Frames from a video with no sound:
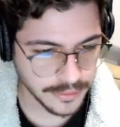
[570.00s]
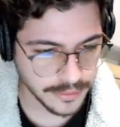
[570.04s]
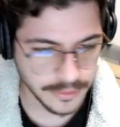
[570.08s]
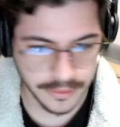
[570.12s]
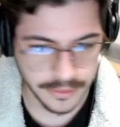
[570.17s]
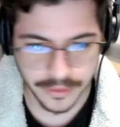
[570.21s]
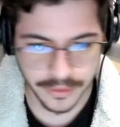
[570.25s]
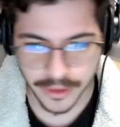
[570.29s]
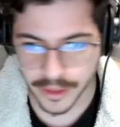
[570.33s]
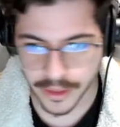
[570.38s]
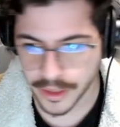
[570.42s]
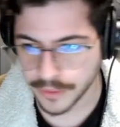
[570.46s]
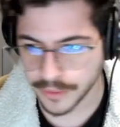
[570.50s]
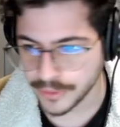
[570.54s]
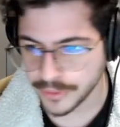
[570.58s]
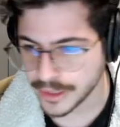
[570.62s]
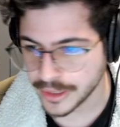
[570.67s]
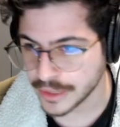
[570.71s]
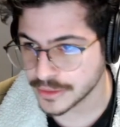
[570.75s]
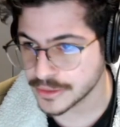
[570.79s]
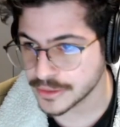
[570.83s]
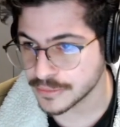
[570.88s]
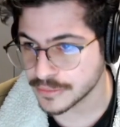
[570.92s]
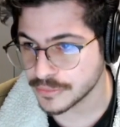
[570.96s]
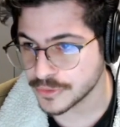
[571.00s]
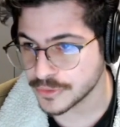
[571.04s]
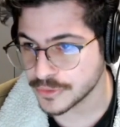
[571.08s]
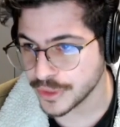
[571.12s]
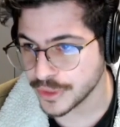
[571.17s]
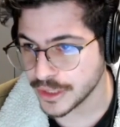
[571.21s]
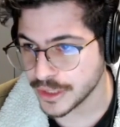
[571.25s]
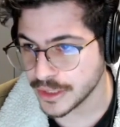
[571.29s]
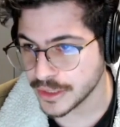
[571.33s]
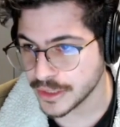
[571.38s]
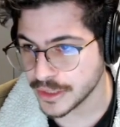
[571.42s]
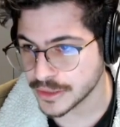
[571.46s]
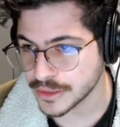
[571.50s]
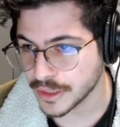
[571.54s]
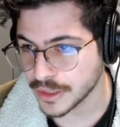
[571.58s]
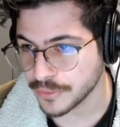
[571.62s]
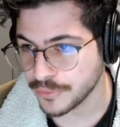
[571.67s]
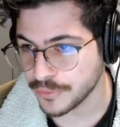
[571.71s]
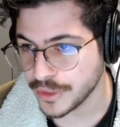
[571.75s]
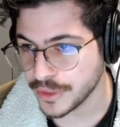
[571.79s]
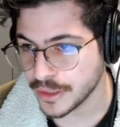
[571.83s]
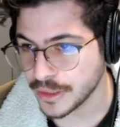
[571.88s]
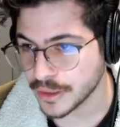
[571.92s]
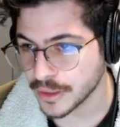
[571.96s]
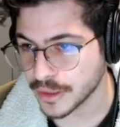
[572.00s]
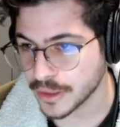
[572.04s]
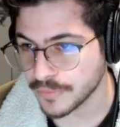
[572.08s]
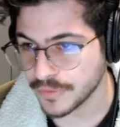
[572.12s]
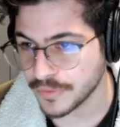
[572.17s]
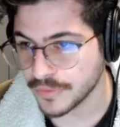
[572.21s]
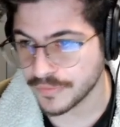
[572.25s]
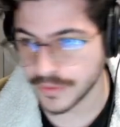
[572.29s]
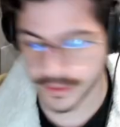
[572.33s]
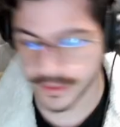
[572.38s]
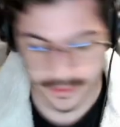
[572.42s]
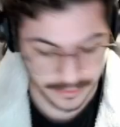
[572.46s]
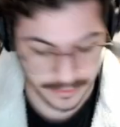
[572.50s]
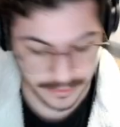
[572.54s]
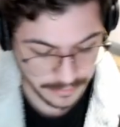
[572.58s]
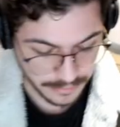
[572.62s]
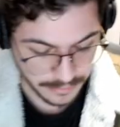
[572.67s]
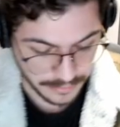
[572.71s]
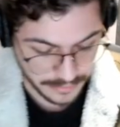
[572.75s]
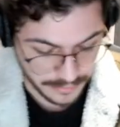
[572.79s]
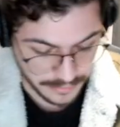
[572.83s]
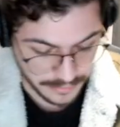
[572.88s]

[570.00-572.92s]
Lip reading: Yeah, we got some trees. Can we find some?